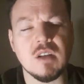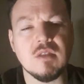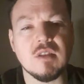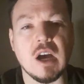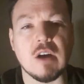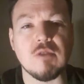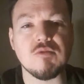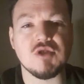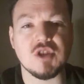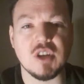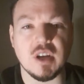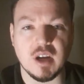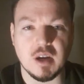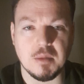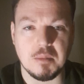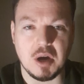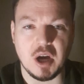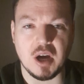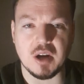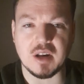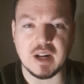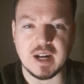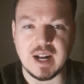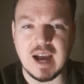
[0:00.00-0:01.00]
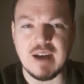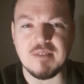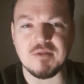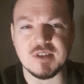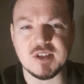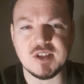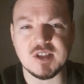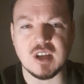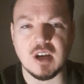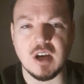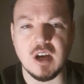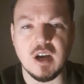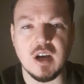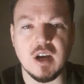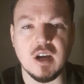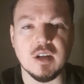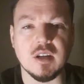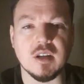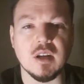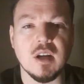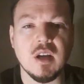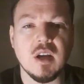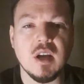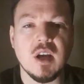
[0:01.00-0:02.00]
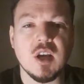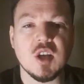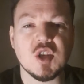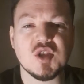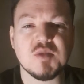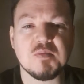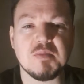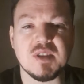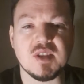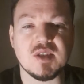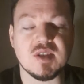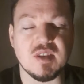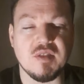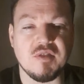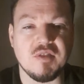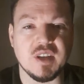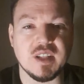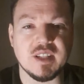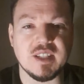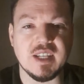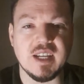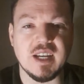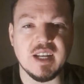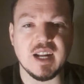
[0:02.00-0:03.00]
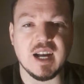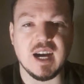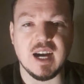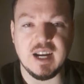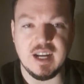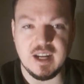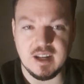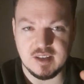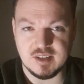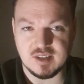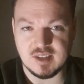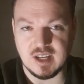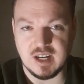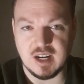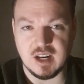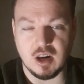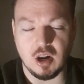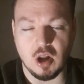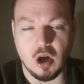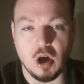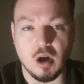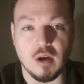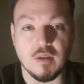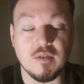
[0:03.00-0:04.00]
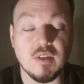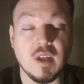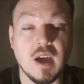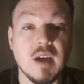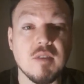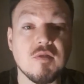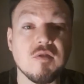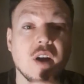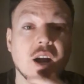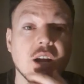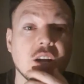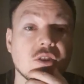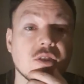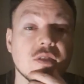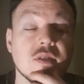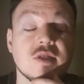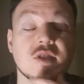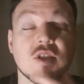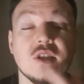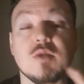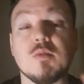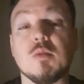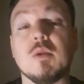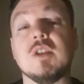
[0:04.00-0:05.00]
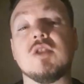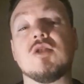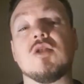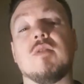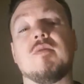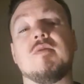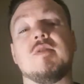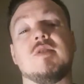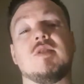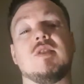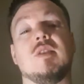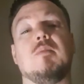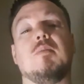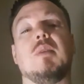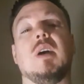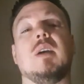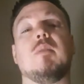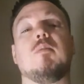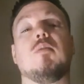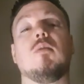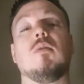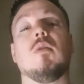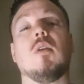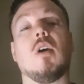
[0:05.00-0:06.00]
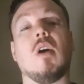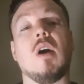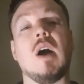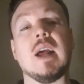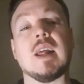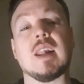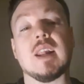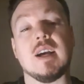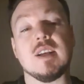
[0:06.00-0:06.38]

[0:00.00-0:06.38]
Dolce & Gabbana, they have a certain specific DNA that's in a lot of their fragrances, which obviously people like.